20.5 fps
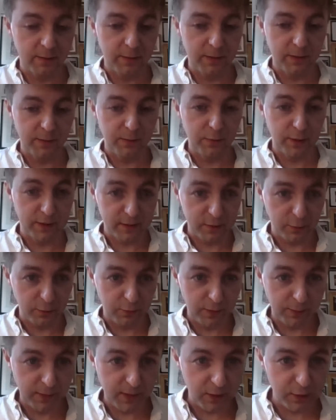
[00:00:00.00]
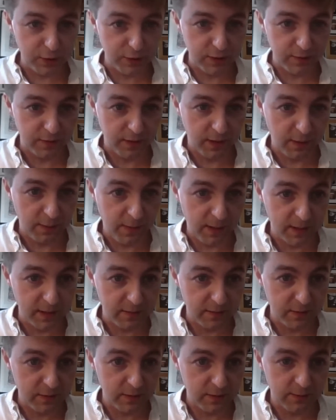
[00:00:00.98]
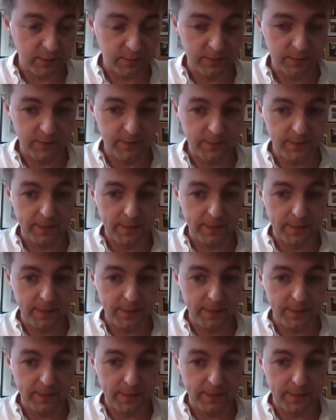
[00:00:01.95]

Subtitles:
I mean, the political repercussions of that are massive too.